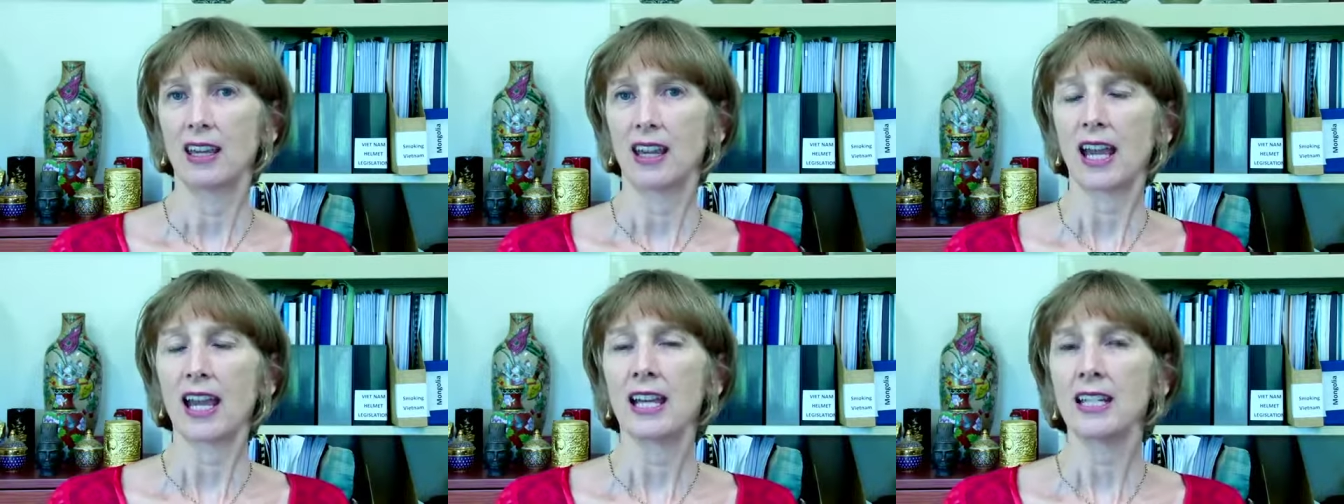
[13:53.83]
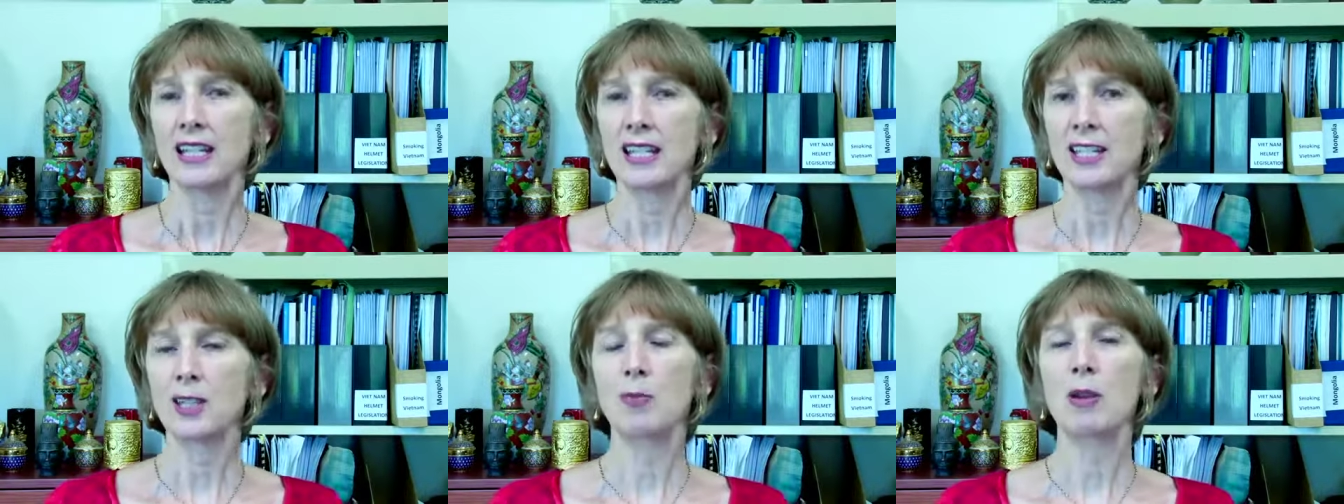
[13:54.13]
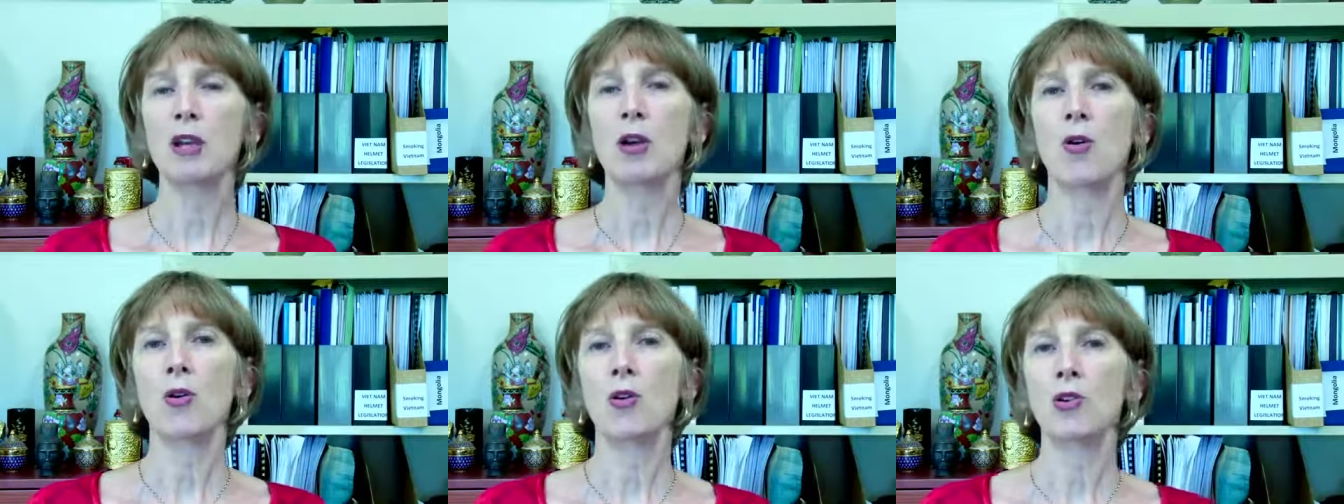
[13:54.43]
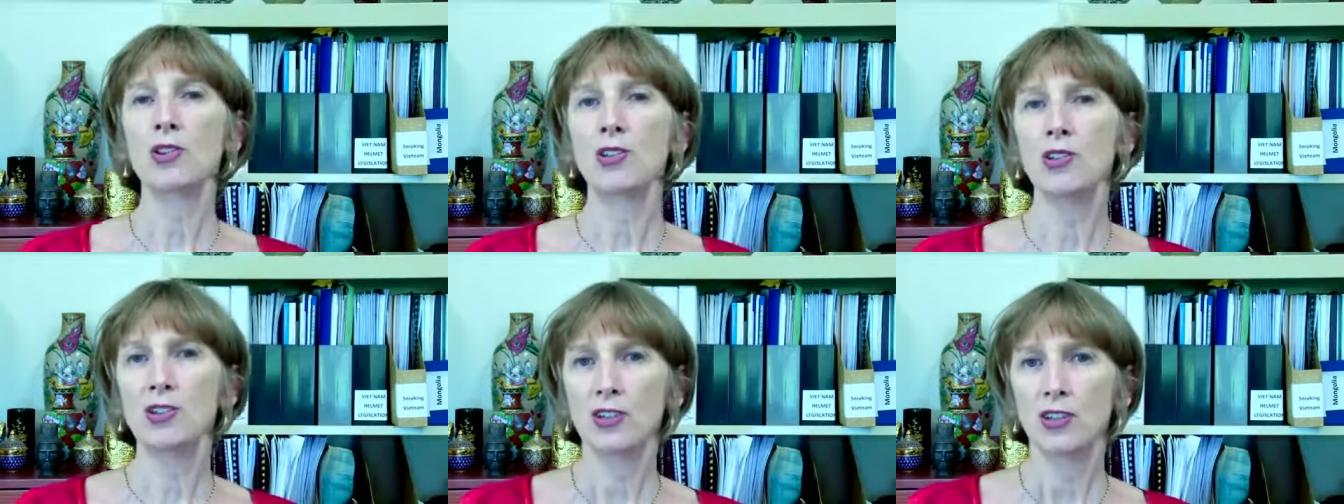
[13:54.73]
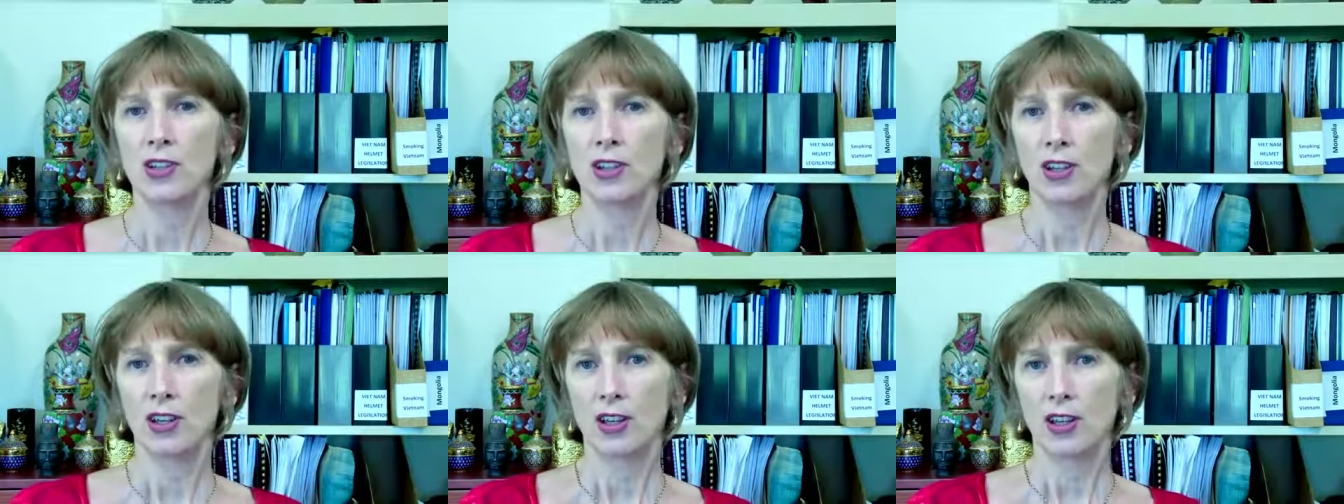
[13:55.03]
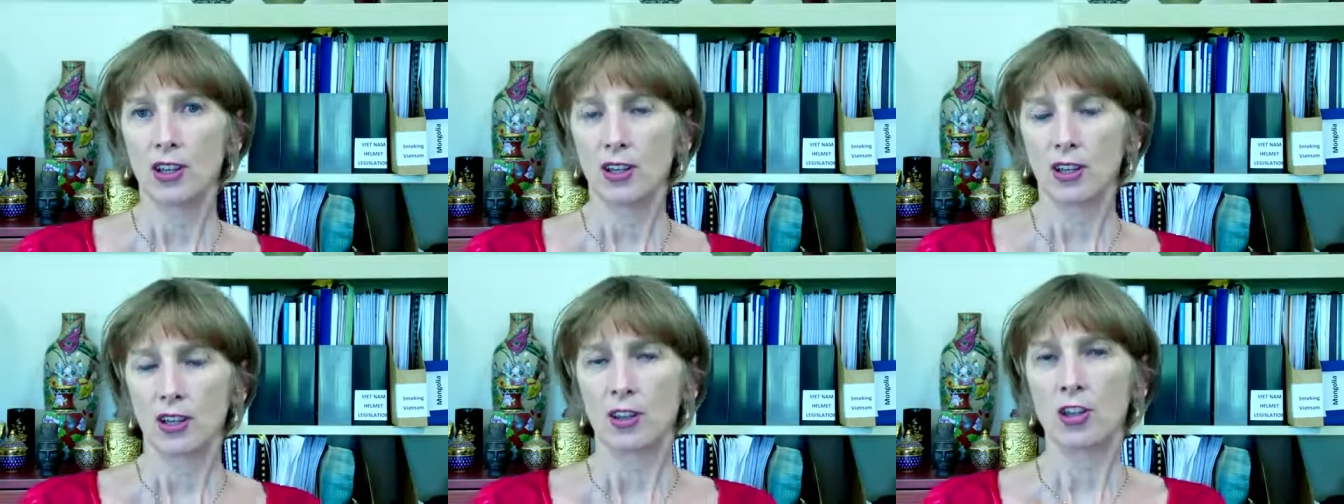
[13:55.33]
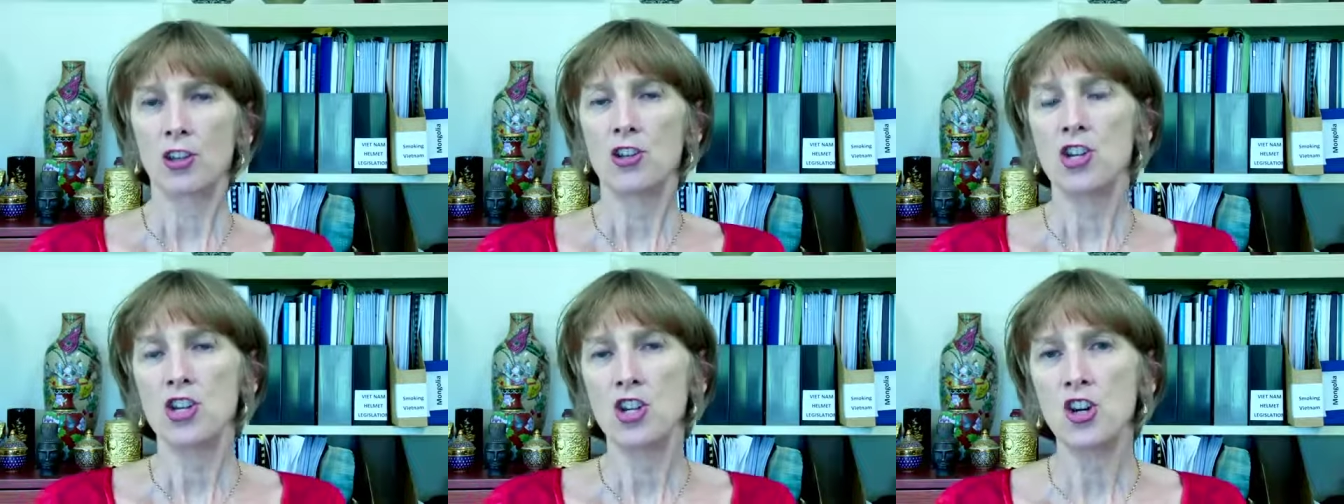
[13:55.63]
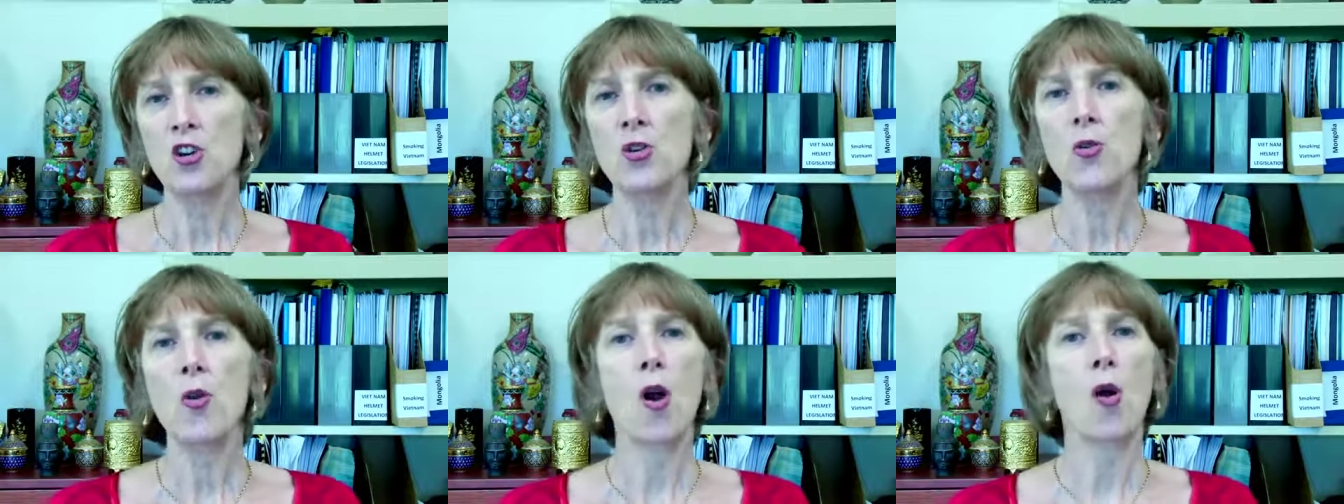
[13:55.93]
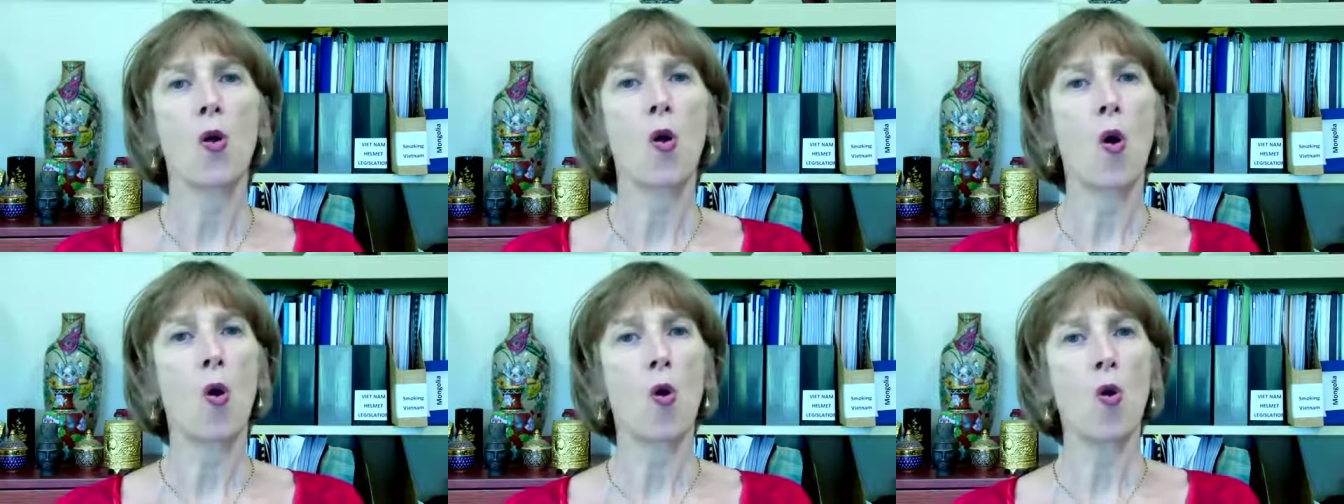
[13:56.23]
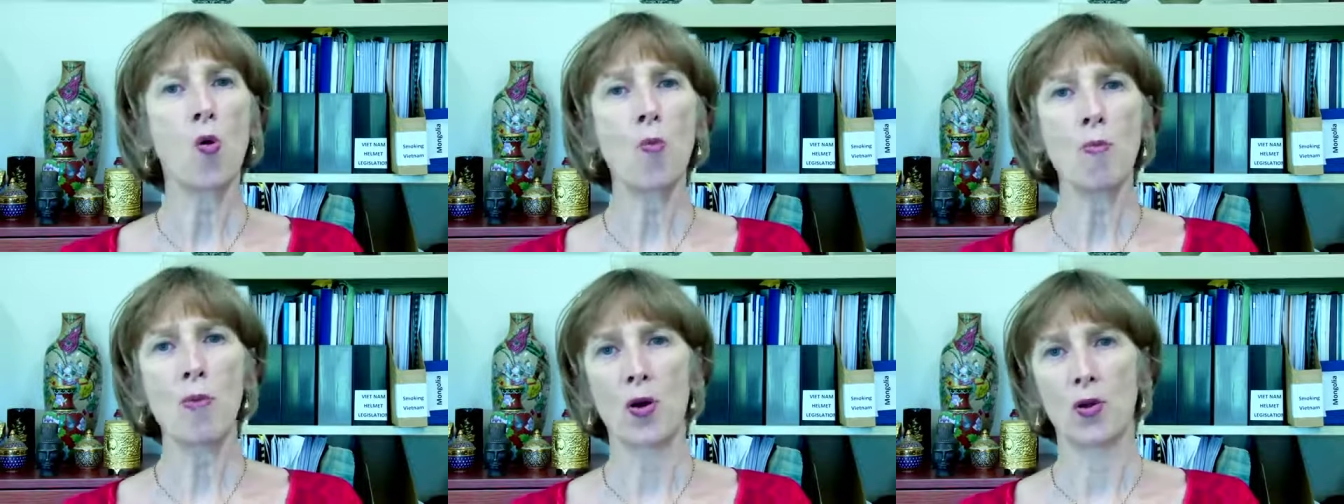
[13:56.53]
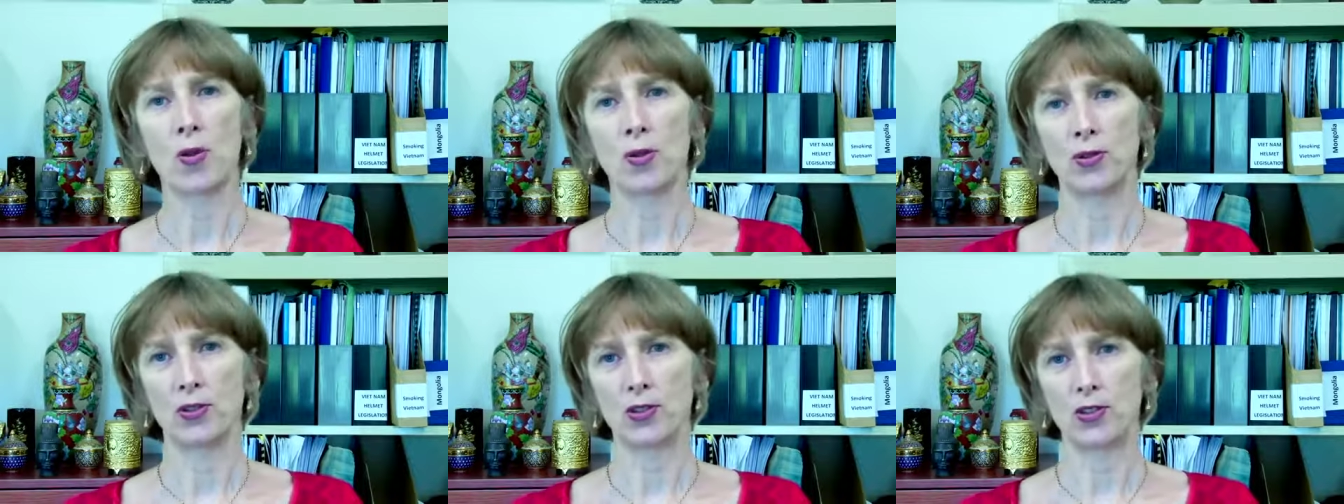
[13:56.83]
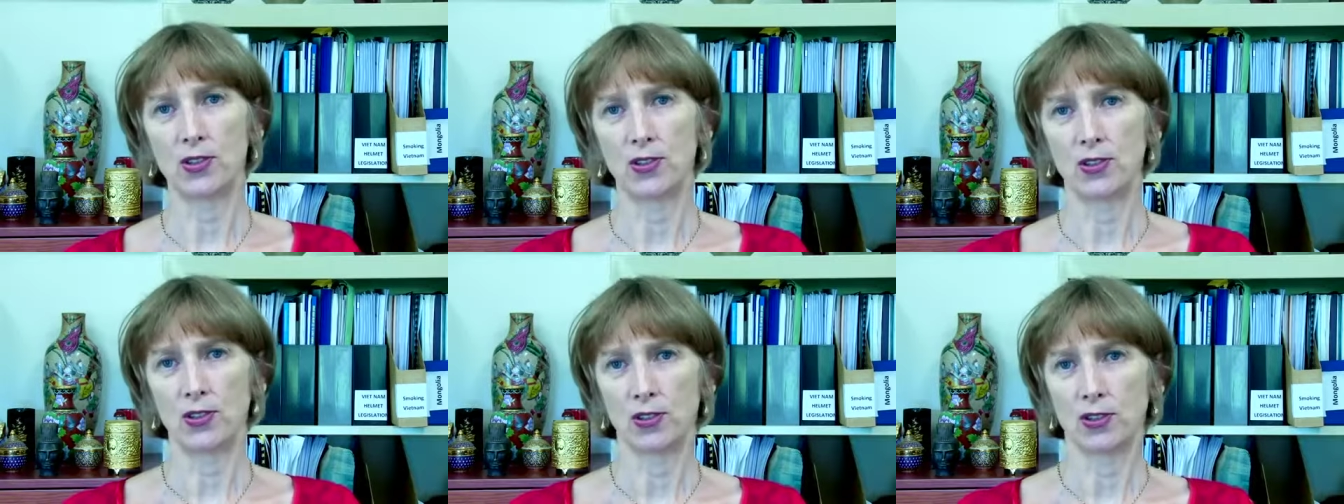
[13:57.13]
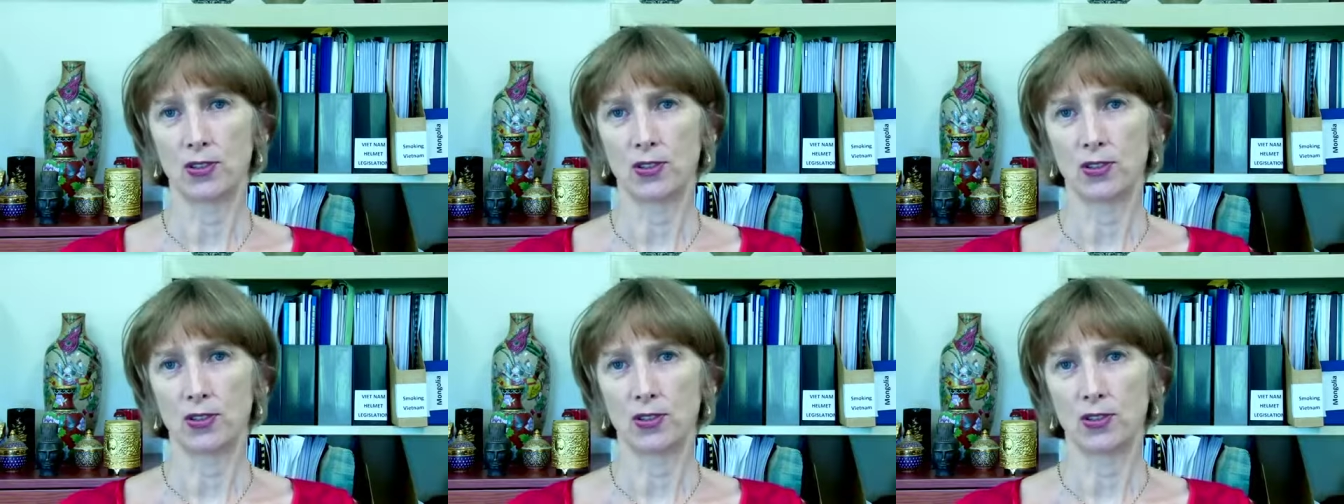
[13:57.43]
and it's because the neurohormones